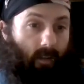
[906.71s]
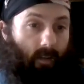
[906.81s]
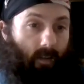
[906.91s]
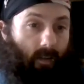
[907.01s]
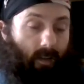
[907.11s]

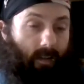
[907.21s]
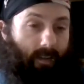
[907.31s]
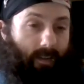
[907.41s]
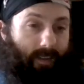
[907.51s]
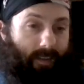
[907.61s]

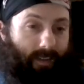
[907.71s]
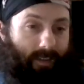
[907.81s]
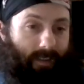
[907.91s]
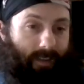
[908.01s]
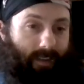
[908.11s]

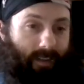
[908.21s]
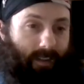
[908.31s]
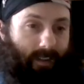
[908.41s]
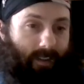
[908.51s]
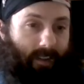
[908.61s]

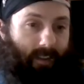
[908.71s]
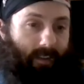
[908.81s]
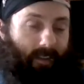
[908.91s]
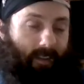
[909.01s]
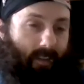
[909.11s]

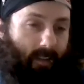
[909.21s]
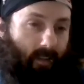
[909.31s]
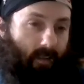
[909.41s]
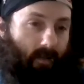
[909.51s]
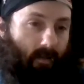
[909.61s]
[no speech]